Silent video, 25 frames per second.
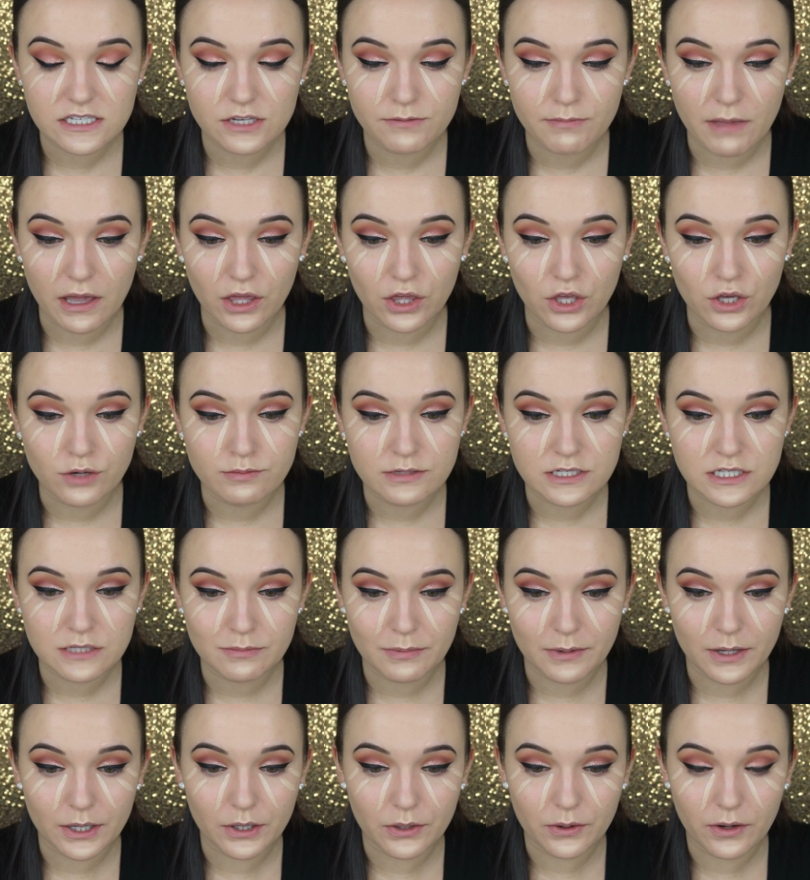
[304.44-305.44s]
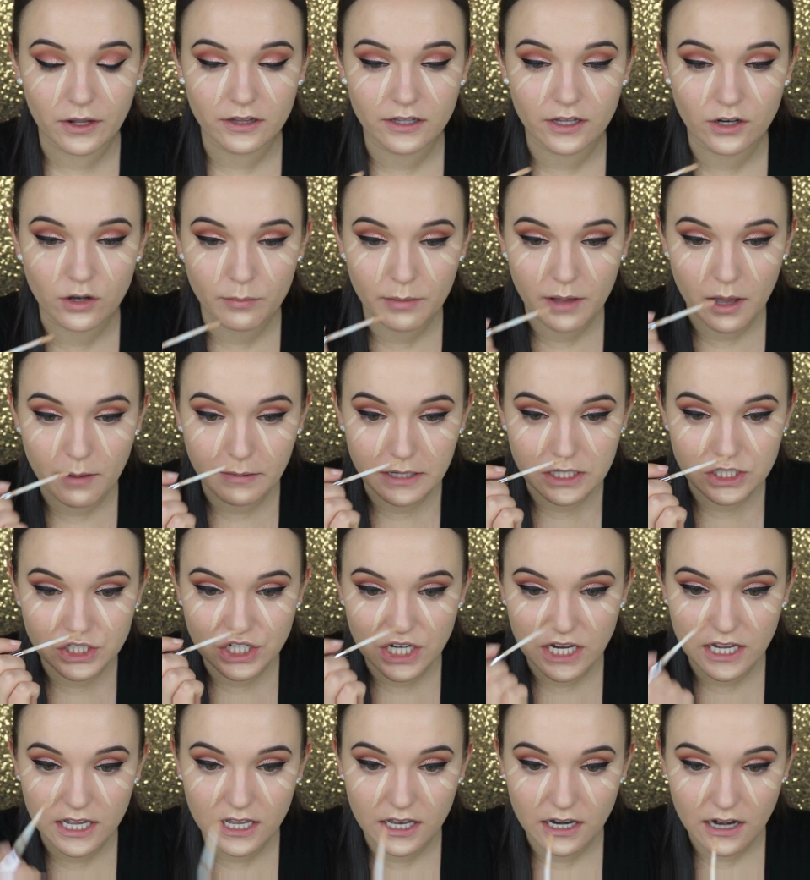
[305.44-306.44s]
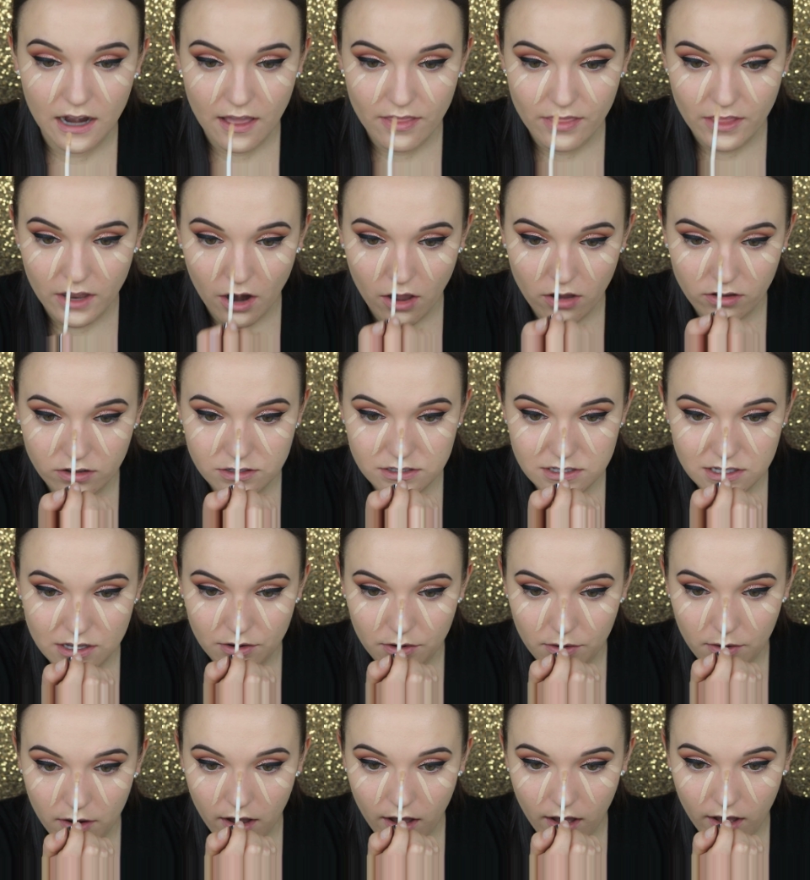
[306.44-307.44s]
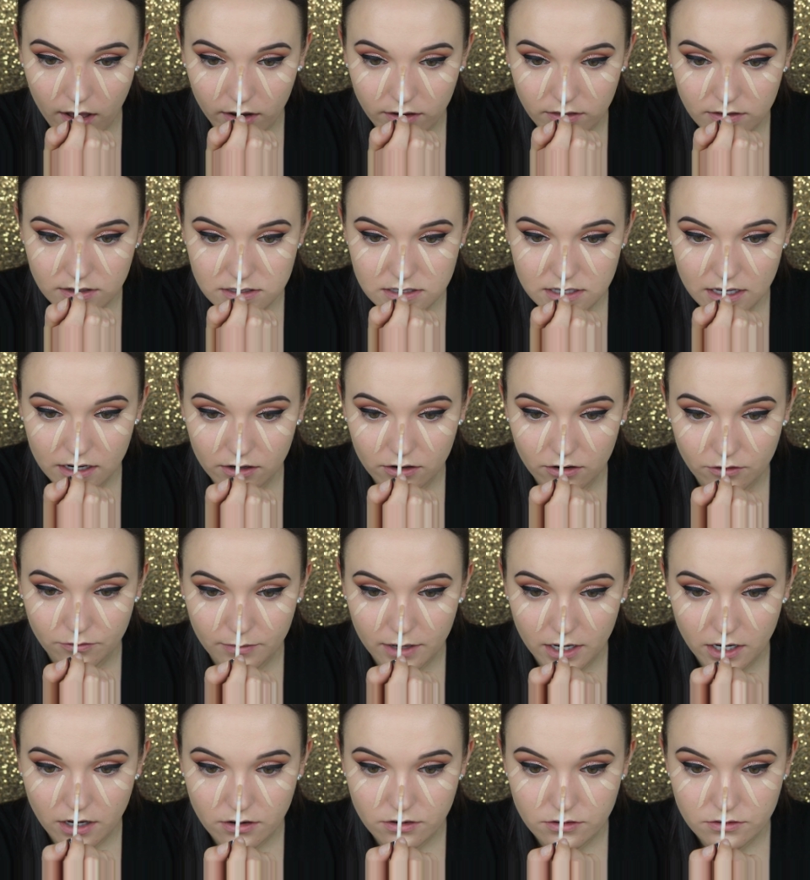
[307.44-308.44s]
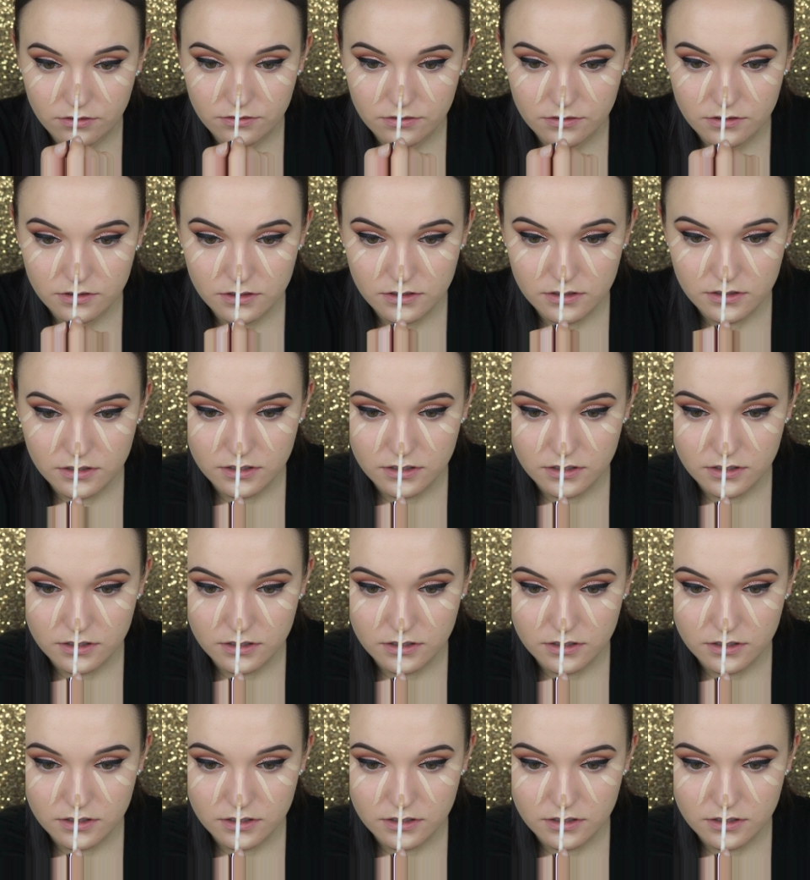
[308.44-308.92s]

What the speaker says: my cupid's bow, a little bit on my chin, and then also on the center of my nose.